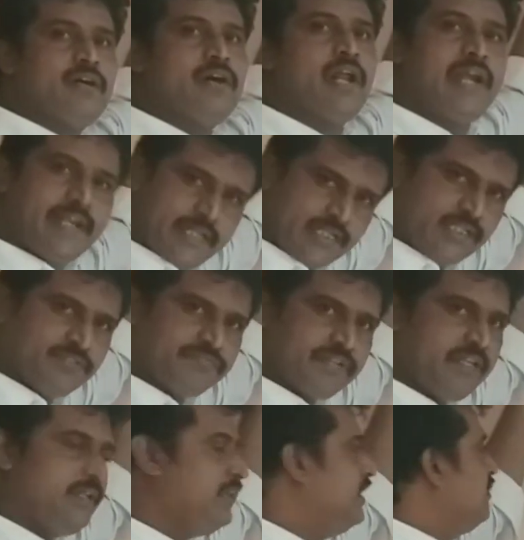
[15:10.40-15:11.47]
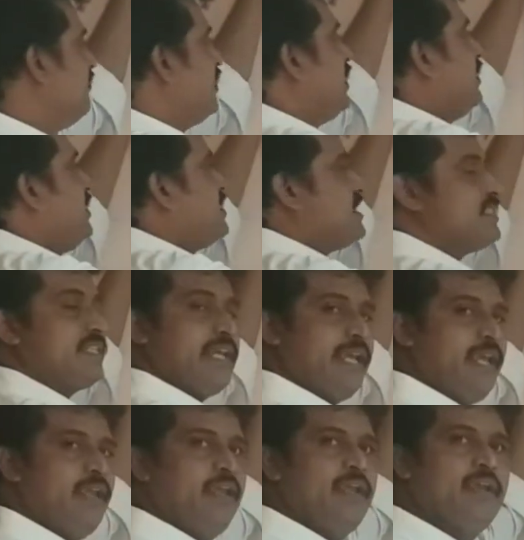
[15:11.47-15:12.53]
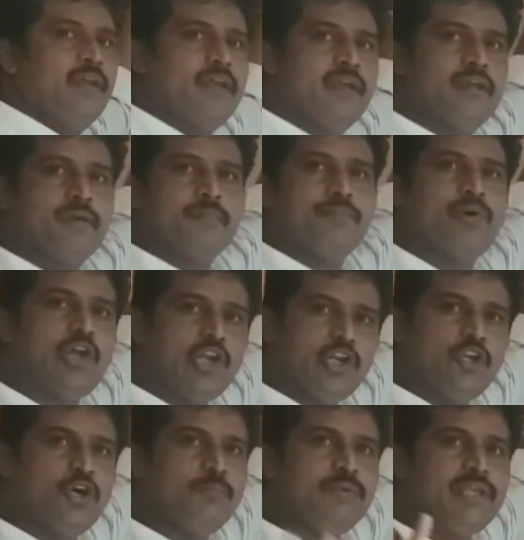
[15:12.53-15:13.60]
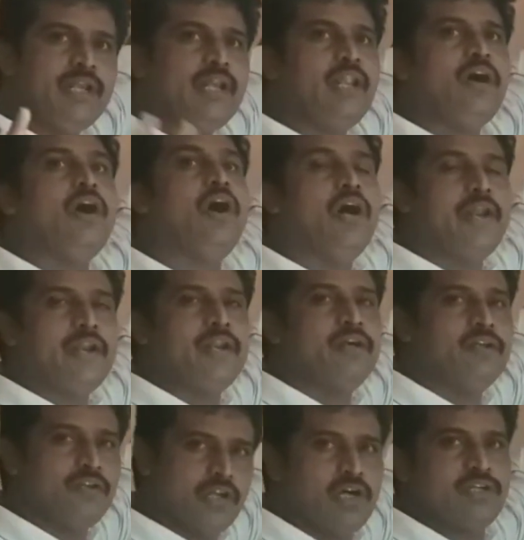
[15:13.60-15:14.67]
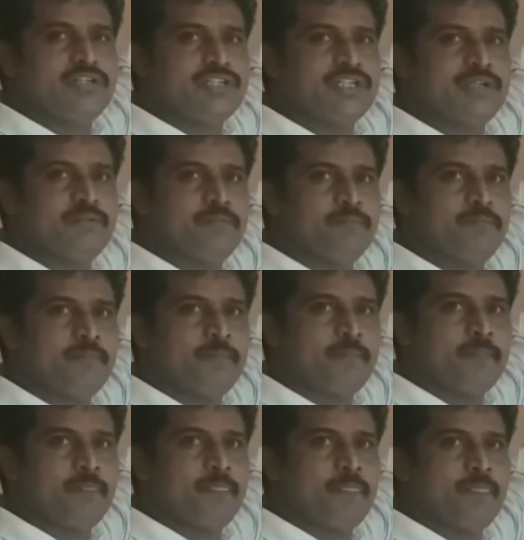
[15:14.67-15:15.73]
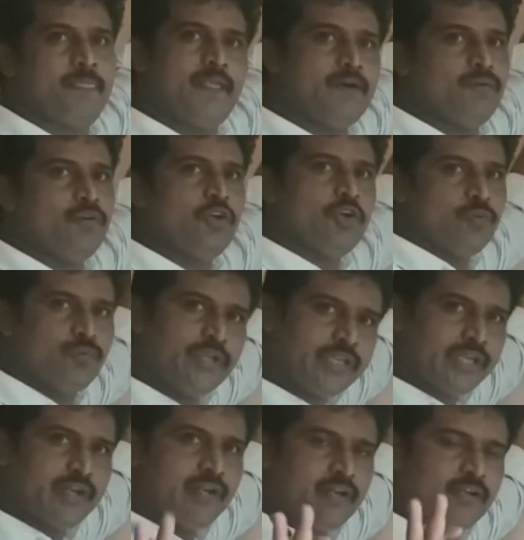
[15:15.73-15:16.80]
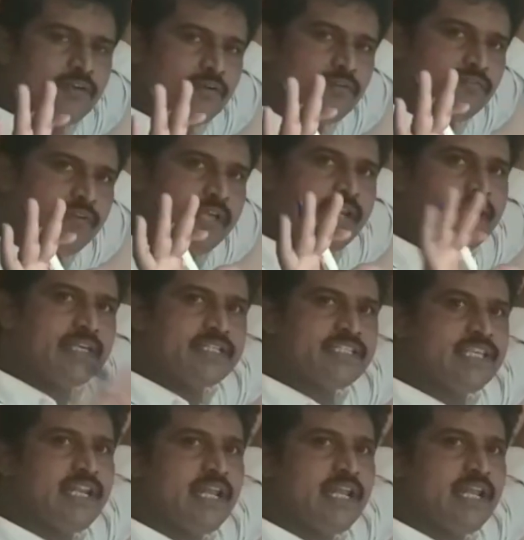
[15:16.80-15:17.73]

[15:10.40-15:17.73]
or identify whether this is a polynomial or not. Now we can very easily